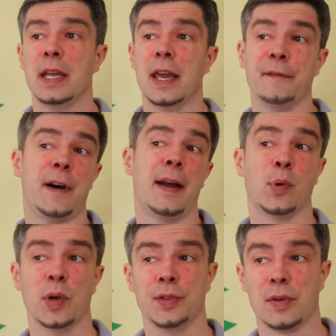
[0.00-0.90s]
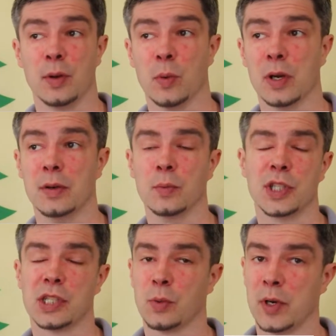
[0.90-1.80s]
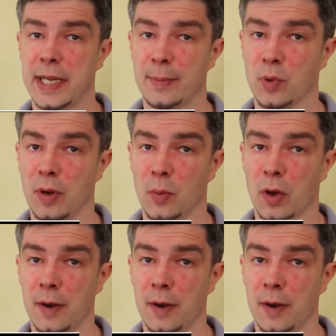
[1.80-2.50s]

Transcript: and a 5.3 to 1, which is 28.1.